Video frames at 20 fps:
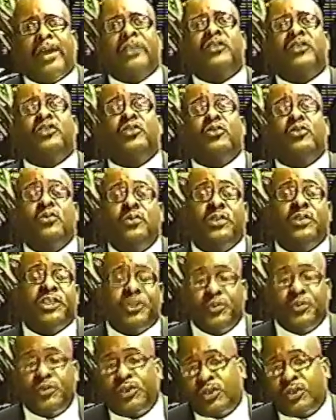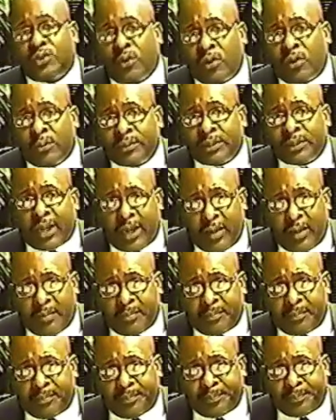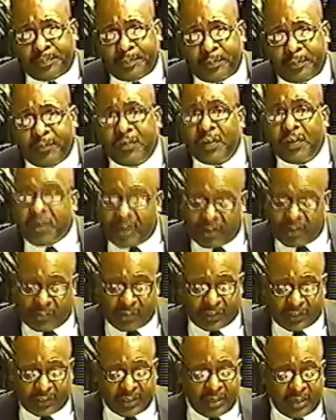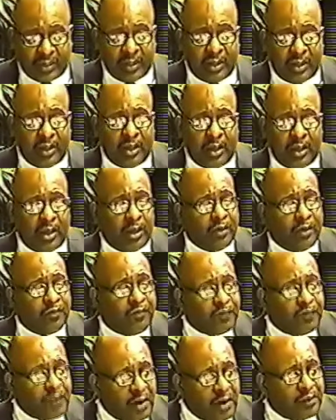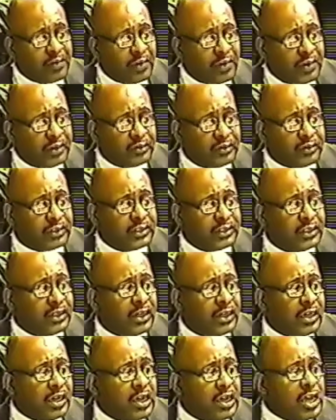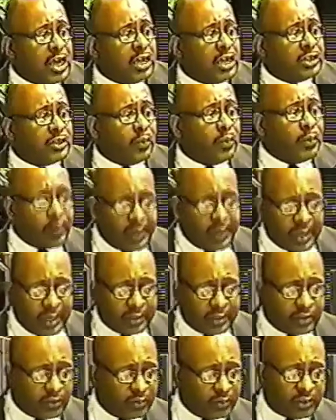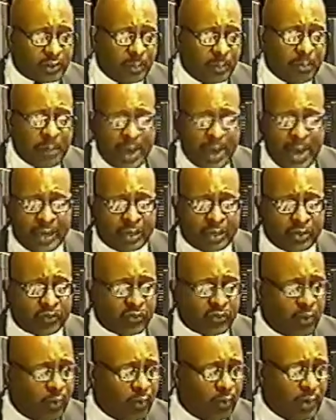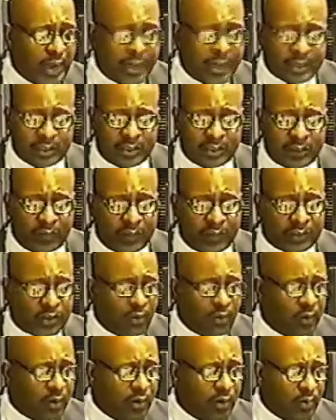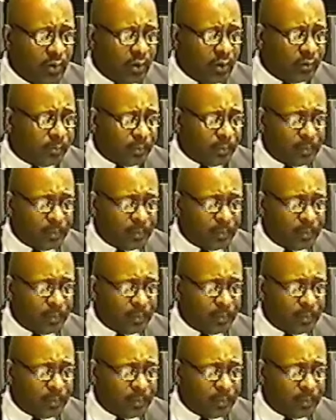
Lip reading: 2 huge storms came. Very interesting. Very, very interesting. So we want to get into some mind control, a lot of stuff that's going on.